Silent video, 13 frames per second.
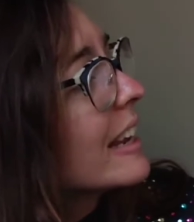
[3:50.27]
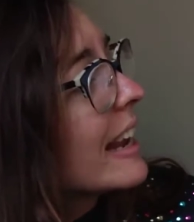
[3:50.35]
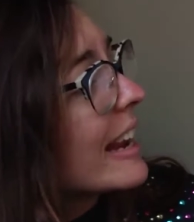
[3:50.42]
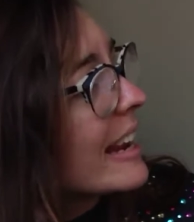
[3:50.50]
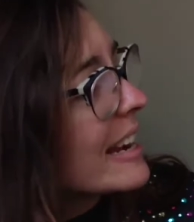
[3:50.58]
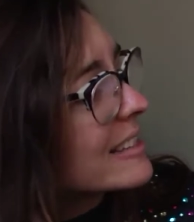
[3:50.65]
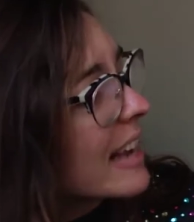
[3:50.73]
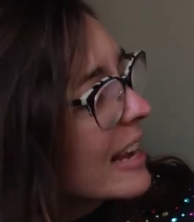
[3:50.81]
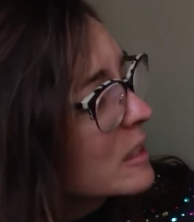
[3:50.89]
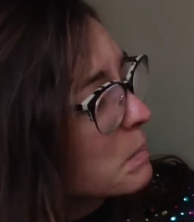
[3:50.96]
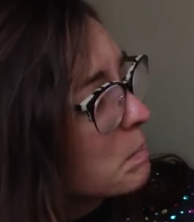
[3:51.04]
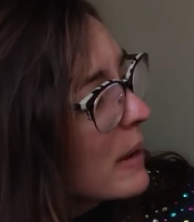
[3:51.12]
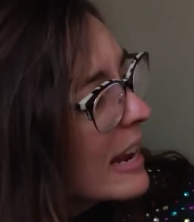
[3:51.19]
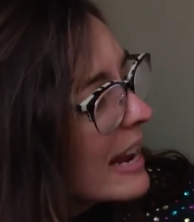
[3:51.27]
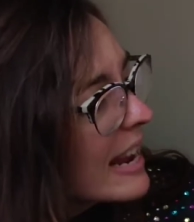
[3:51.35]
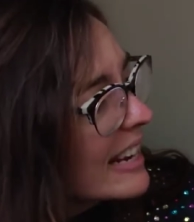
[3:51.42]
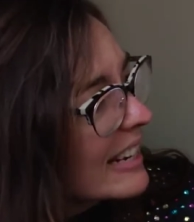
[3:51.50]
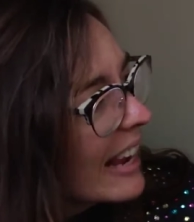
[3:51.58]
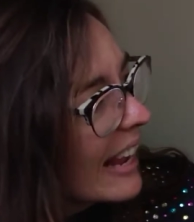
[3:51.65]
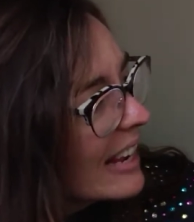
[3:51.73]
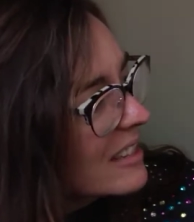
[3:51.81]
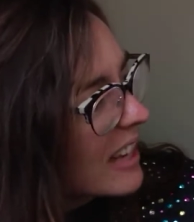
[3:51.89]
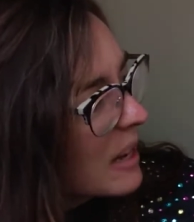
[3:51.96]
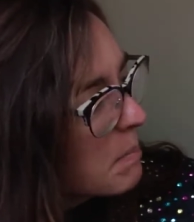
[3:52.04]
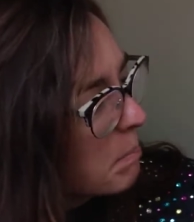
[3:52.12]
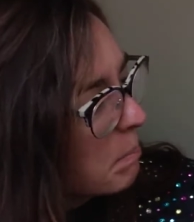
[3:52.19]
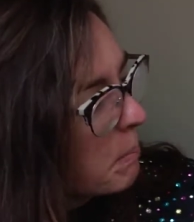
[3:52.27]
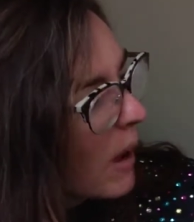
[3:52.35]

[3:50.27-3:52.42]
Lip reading: he's as big as a